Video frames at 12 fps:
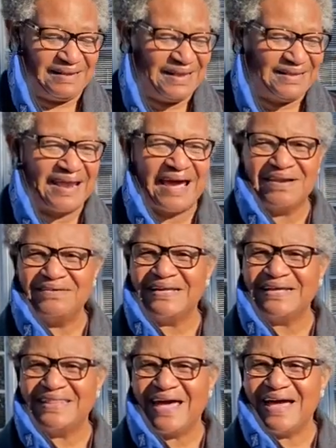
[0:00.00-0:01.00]
And not
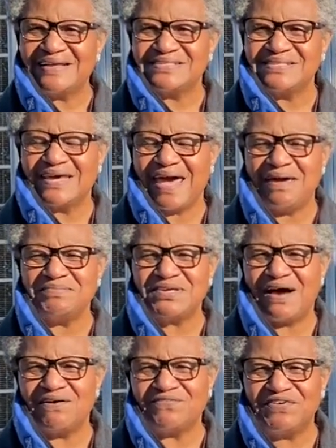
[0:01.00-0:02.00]
only that, she came to
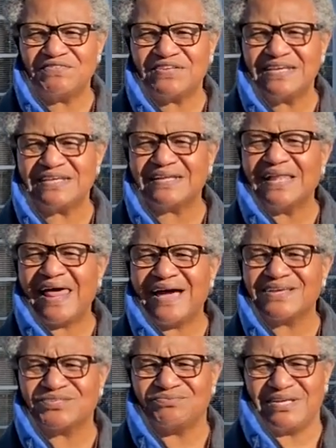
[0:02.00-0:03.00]
our 50th
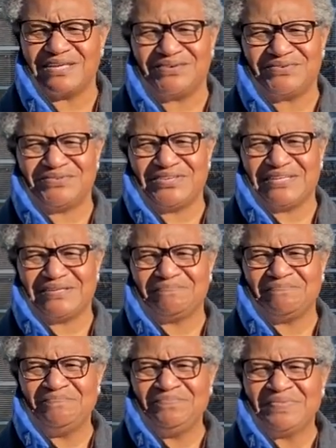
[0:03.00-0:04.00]
class reunion.
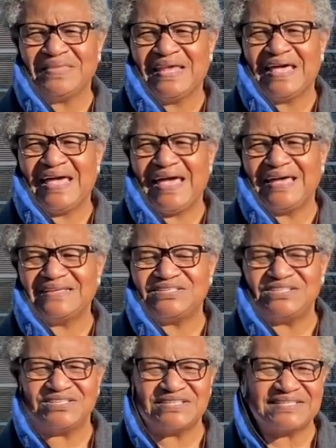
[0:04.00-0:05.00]

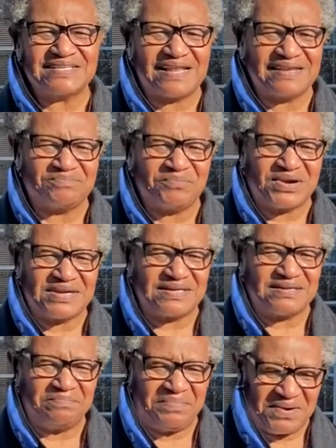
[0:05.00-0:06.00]
And she just
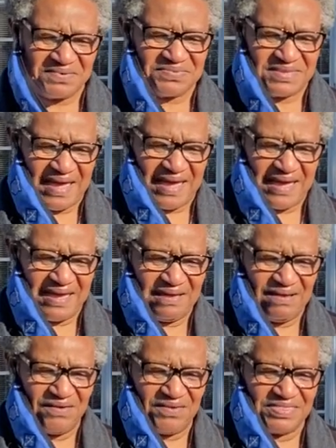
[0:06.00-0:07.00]
celebrated a birthday
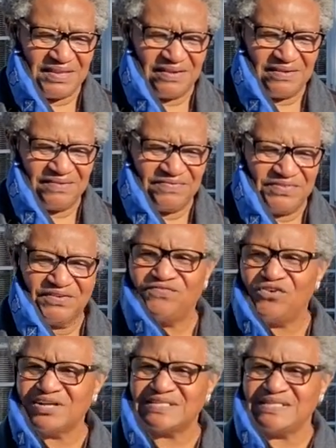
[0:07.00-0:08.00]
on the
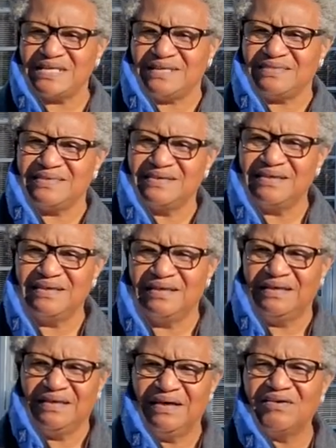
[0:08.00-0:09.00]
14th
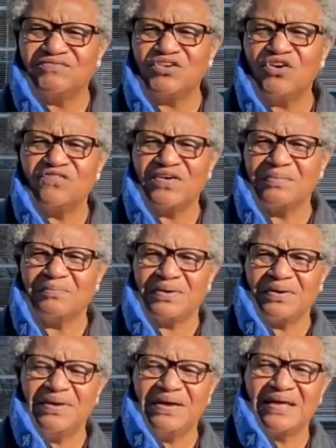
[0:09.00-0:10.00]
of
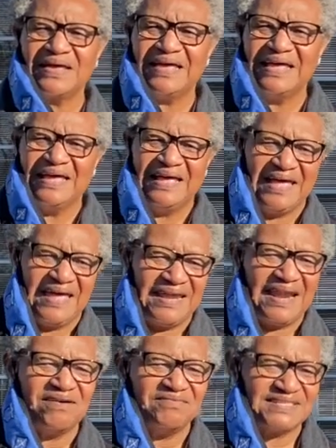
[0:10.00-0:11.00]
November.
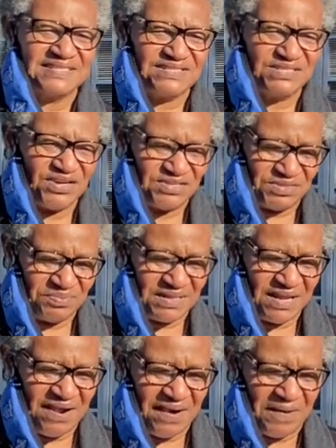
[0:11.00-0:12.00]
And I was in touch with her.